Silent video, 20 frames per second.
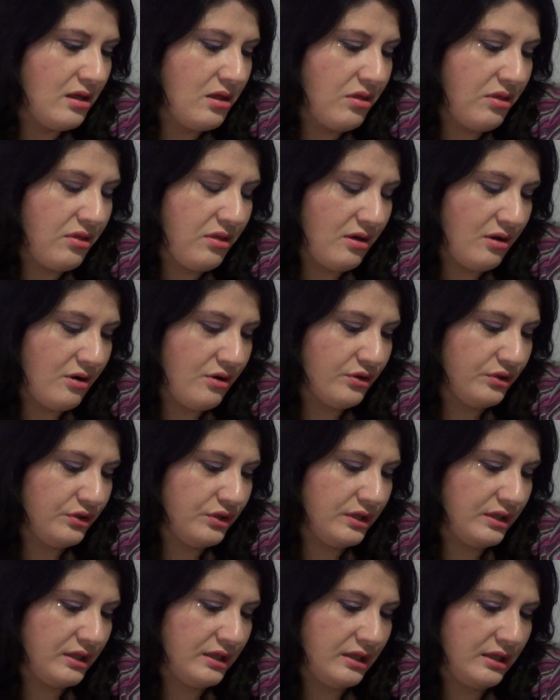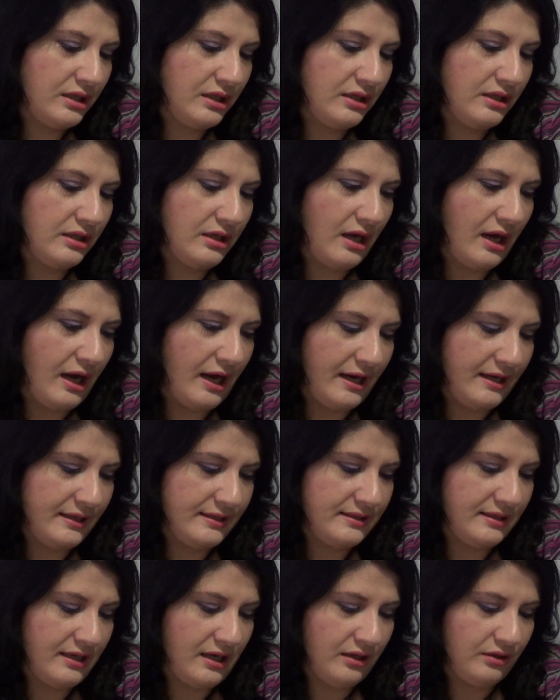30
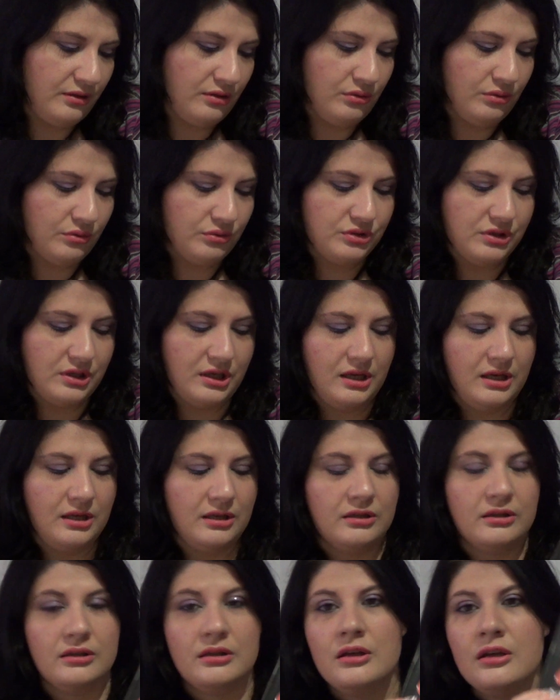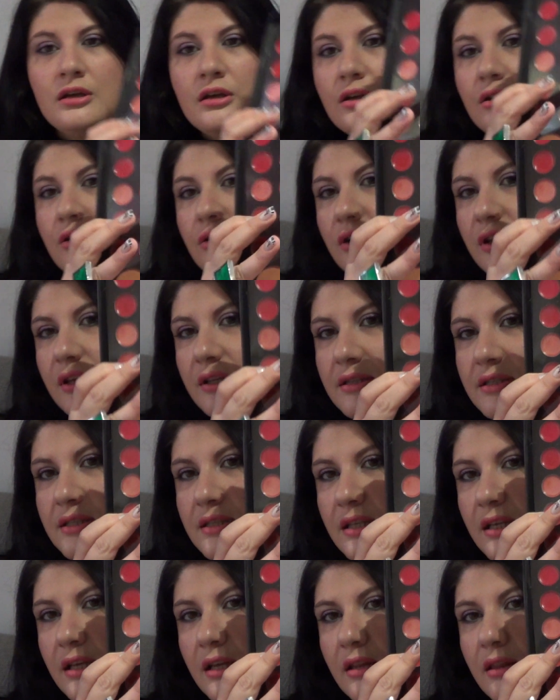eyeshadows, and you can
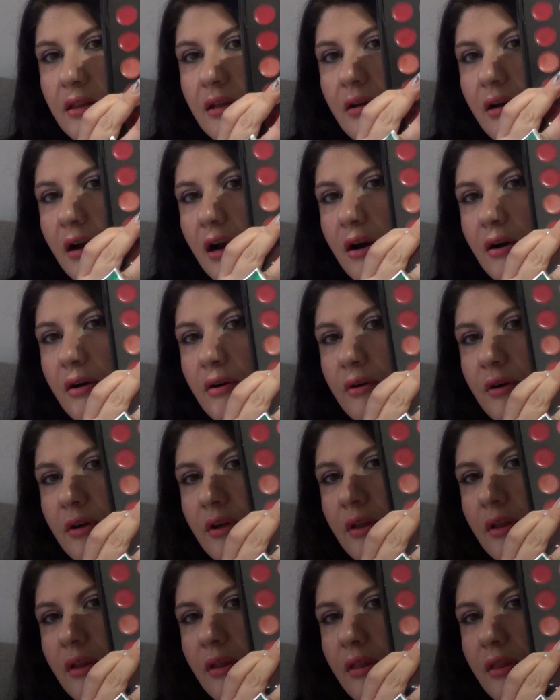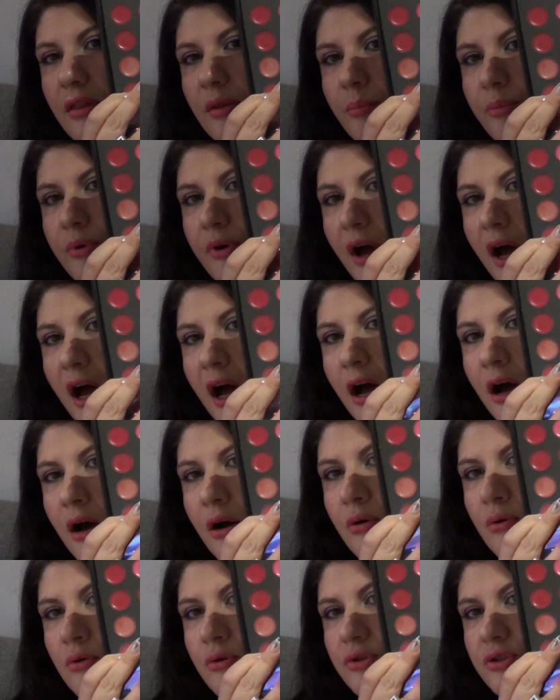see there are the
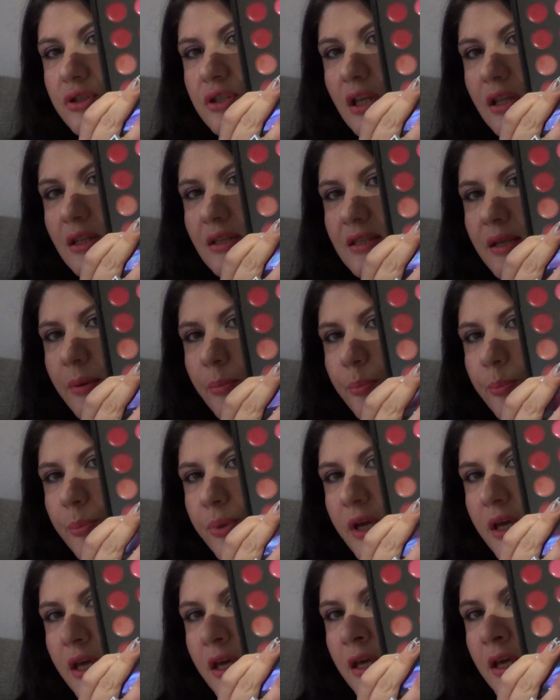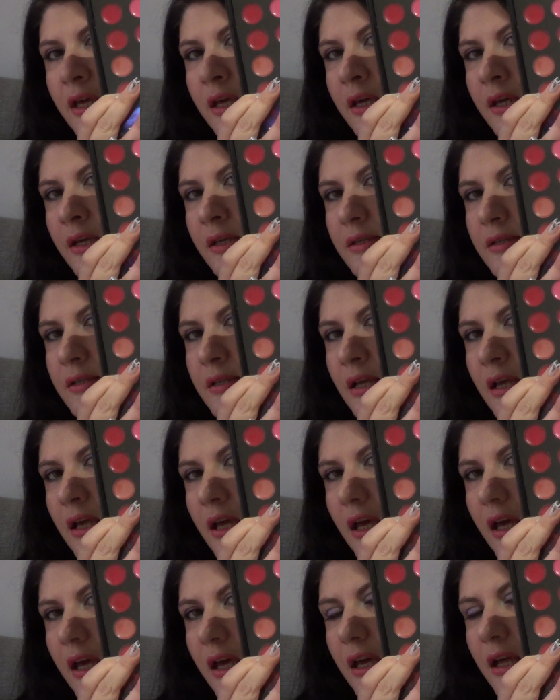browns and some pinks,
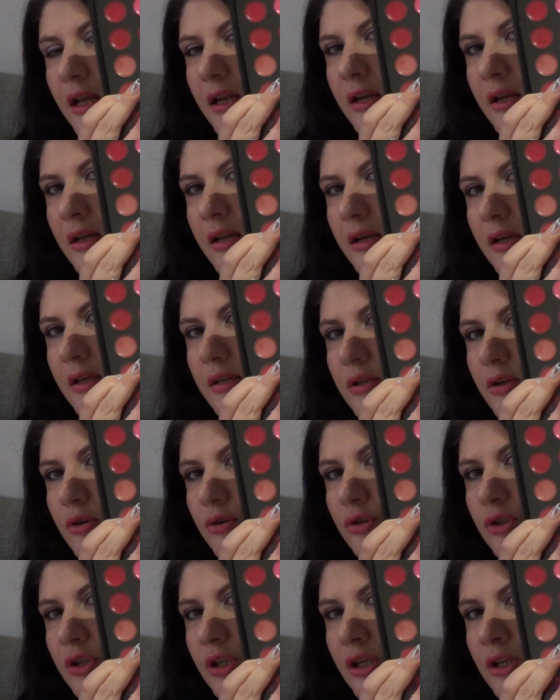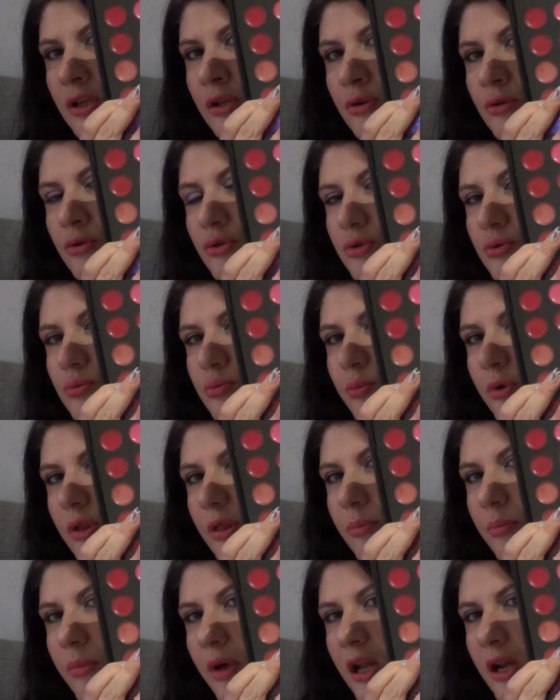and it continues
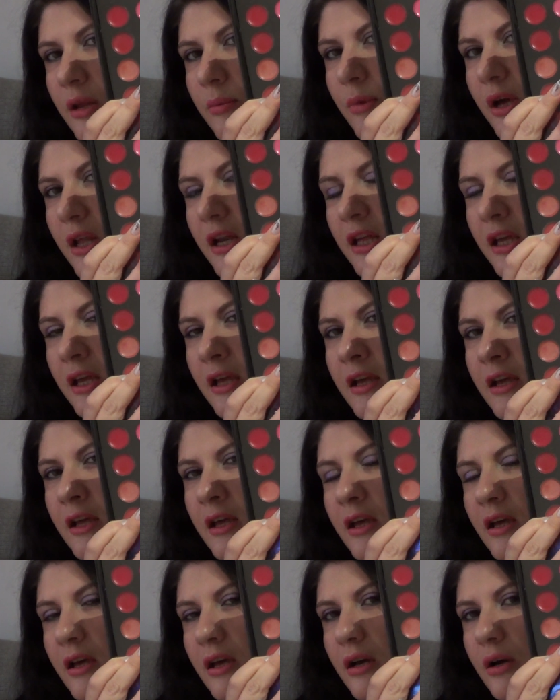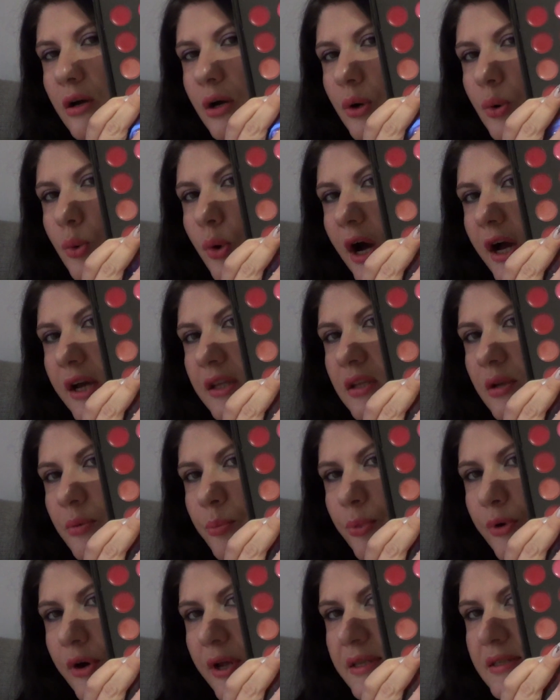with many quite
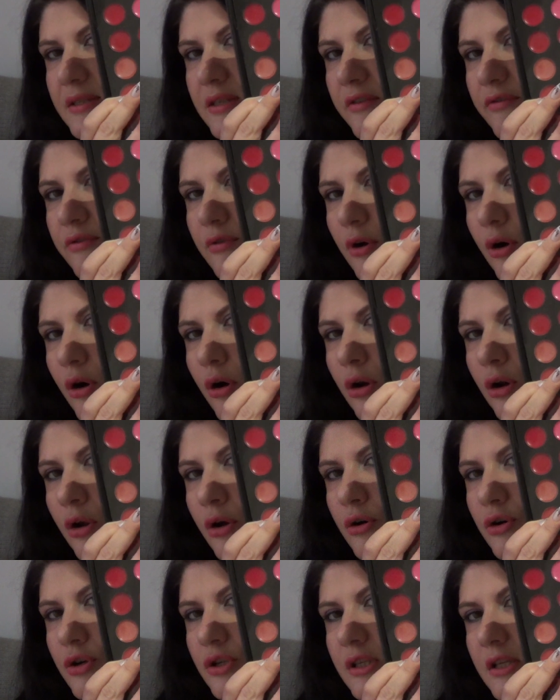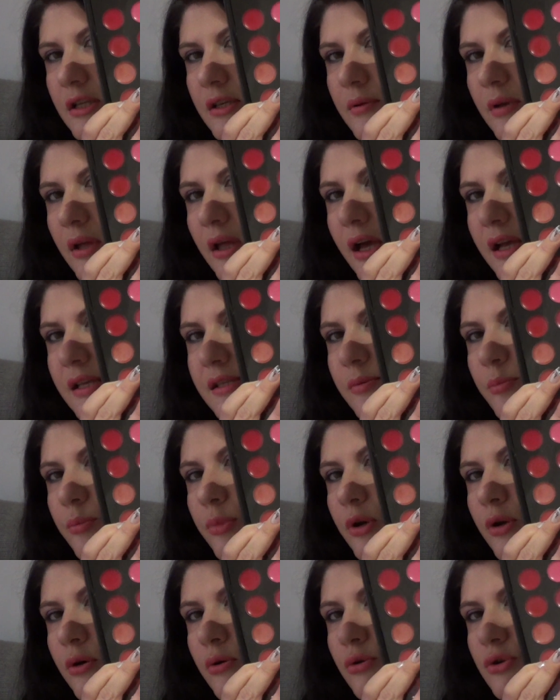impressive colors. It has some
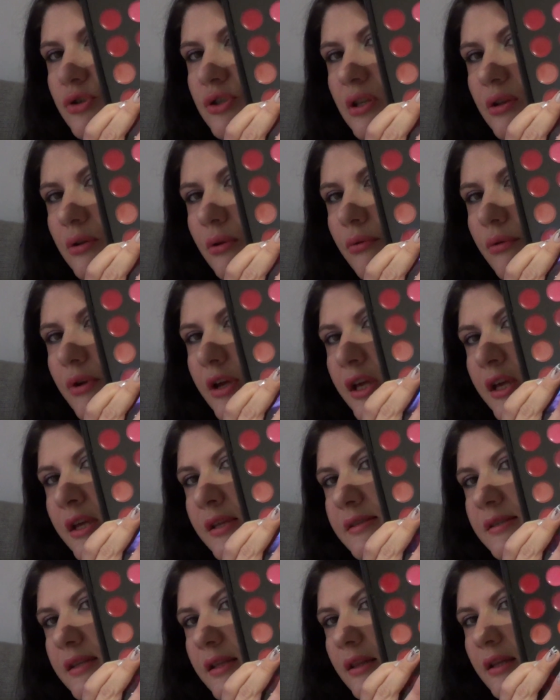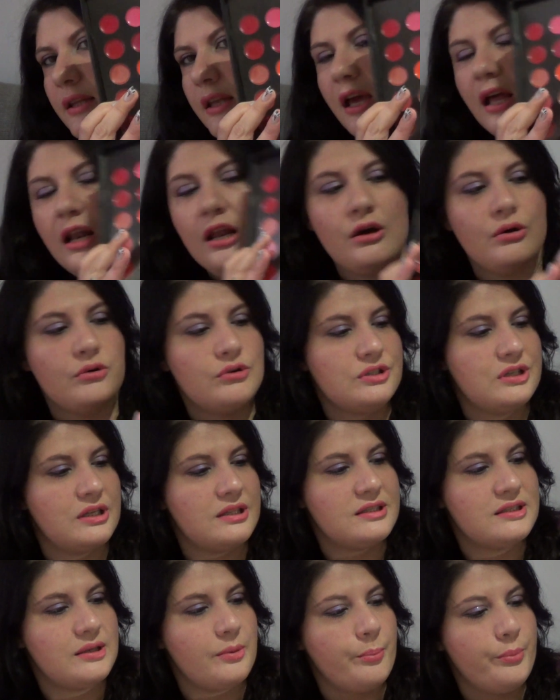blues and greens and yellows
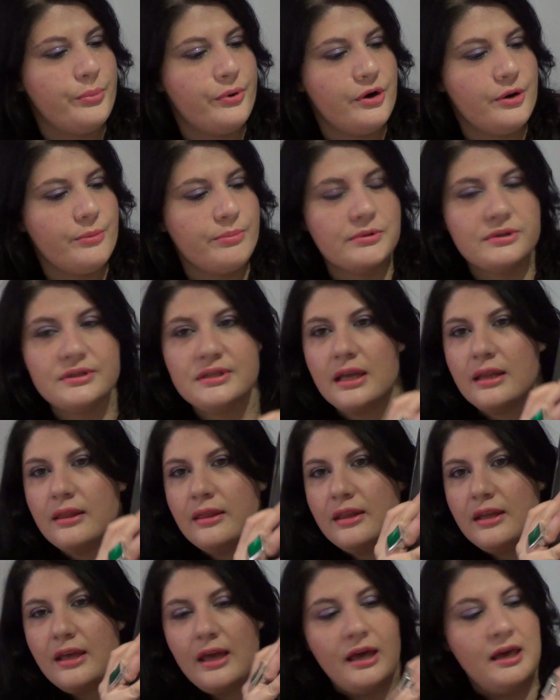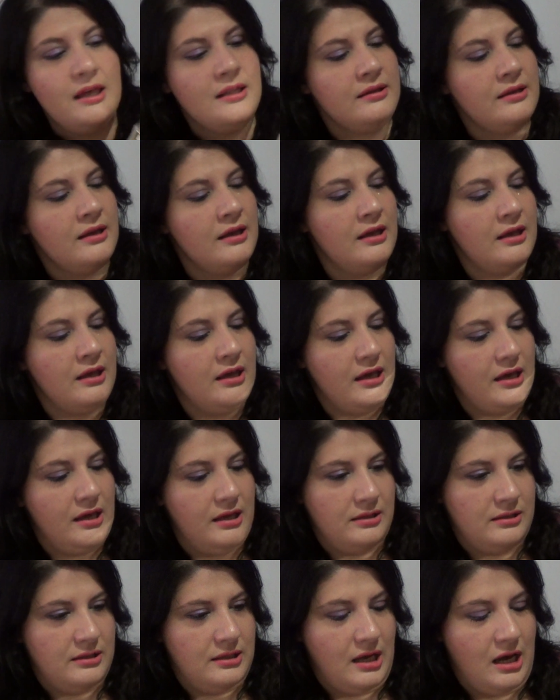and some purples at the end,
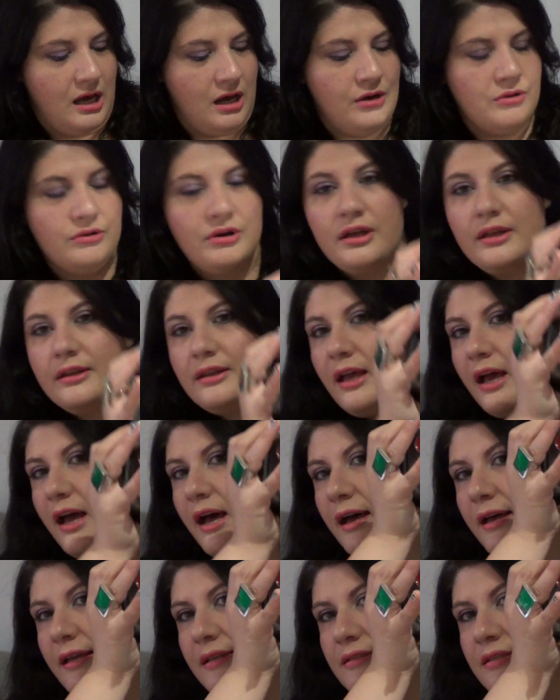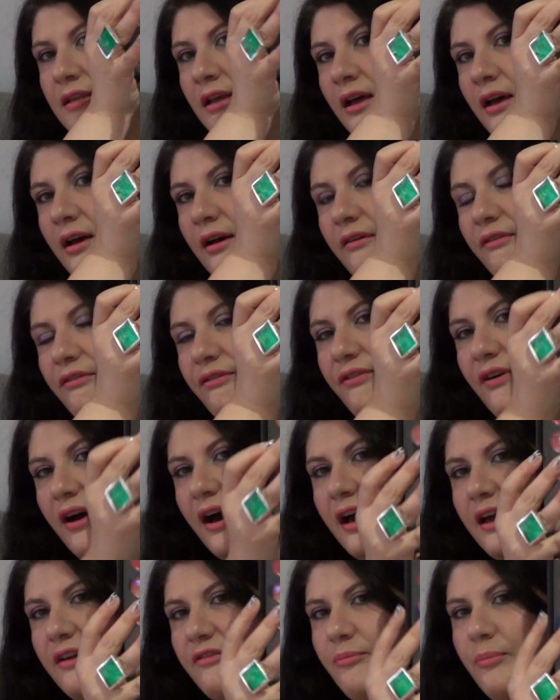and down it has
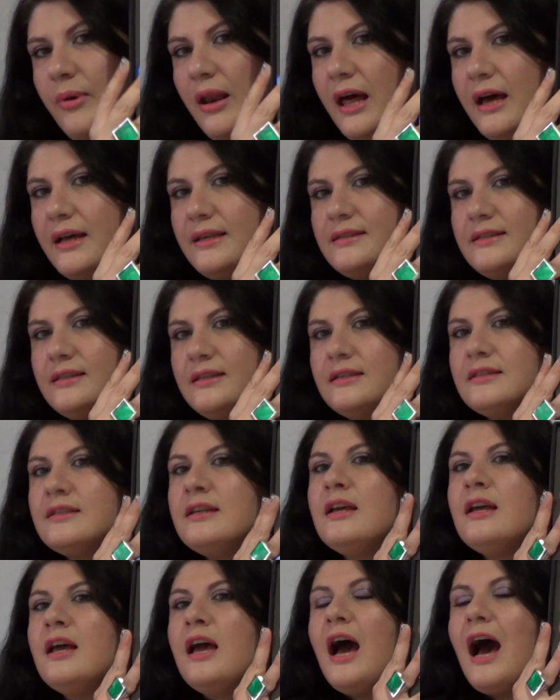5 blushes.